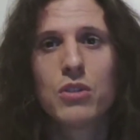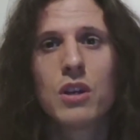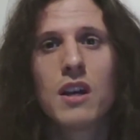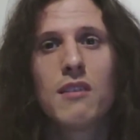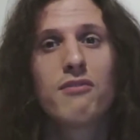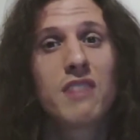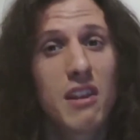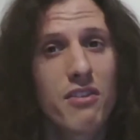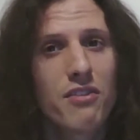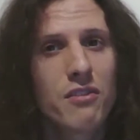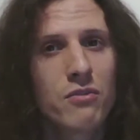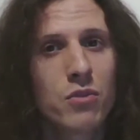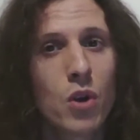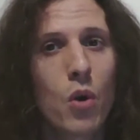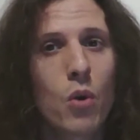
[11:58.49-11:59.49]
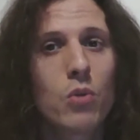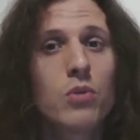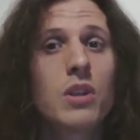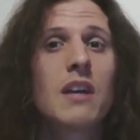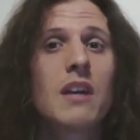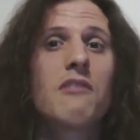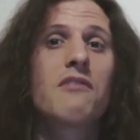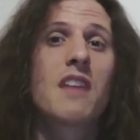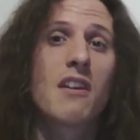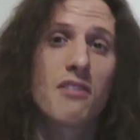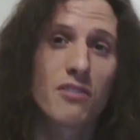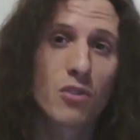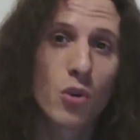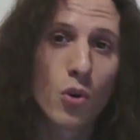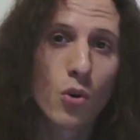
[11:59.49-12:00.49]
you have death and roll, you have
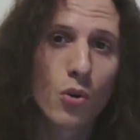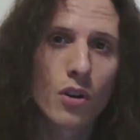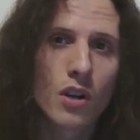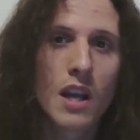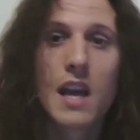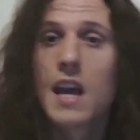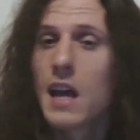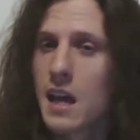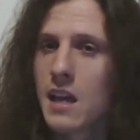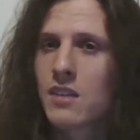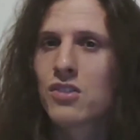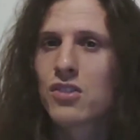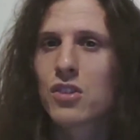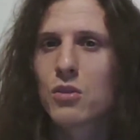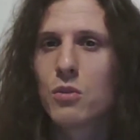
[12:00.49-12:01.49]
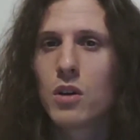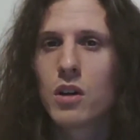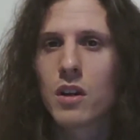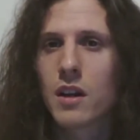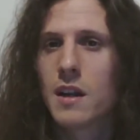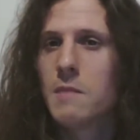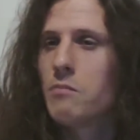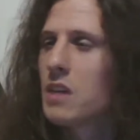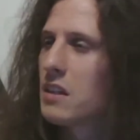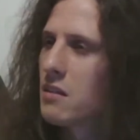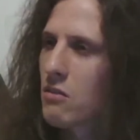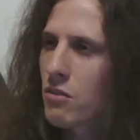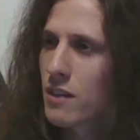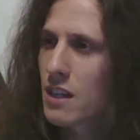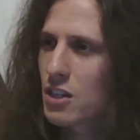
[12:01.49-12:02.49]
deathcore, and so on.
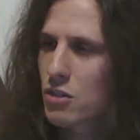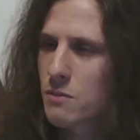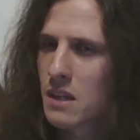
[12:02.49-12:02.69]
And in thrash